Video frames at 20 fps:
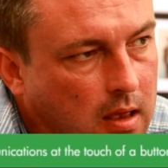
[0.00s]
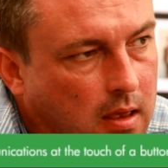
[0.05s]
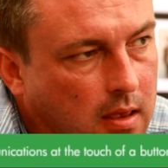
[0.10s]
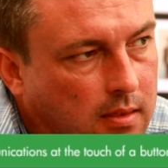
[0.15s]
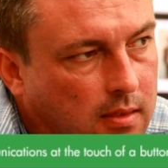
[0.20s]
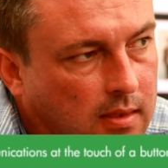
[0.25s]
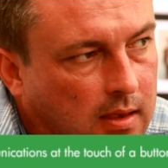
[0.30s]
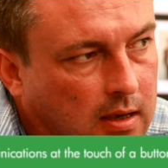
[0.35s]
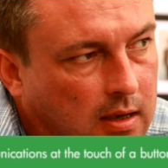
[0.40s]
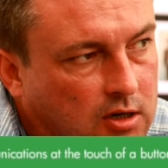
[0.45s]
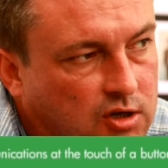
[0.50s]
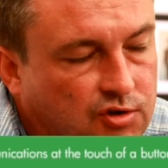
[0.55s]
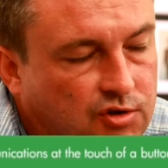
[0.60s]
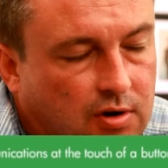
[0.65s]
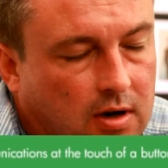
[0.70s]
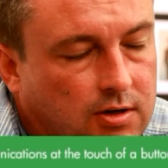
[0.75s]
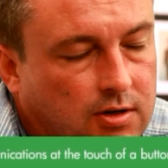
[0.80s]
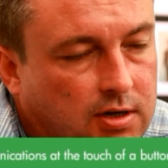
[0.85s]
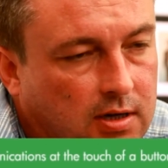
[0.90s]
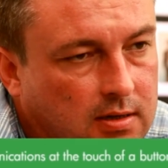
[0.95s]
the
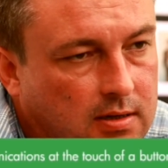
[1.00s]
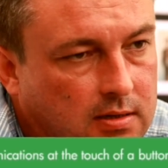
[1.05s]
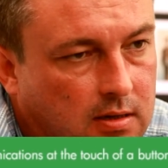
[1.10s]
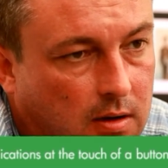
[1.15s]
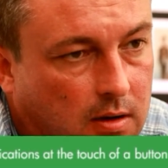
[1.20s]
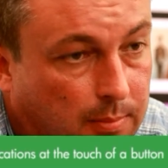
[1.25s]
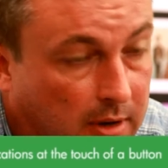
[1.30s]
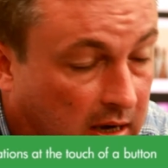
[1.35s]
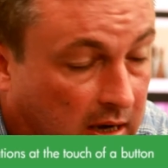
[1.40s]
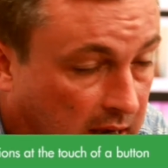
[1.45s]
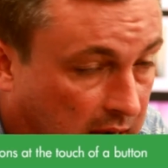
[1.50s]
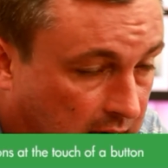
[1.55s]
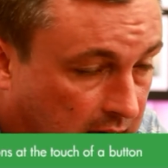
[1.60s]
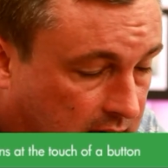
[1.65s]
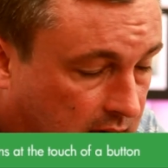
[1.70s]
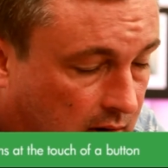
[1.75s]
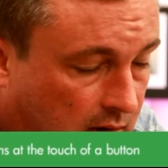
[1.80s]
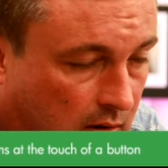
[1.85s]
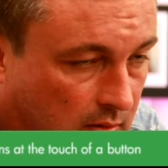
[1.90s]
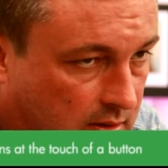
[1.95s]
structures. I mean, he
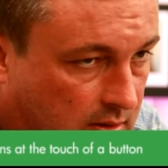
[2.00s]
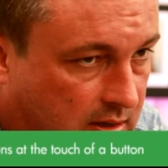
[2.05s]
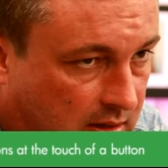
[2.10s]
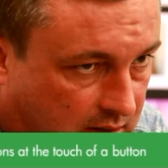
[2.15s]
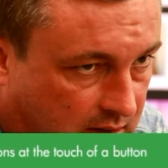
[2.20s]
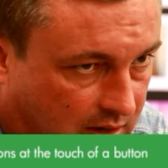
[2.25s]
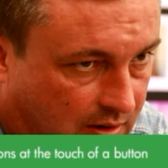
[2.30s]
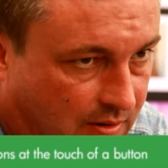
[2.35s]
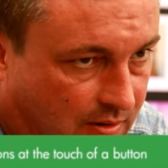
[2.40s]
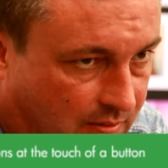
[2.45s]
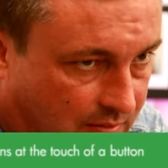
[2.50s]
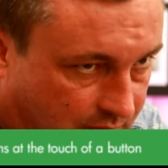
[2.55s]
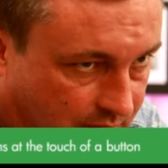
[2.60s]
has a lot to do.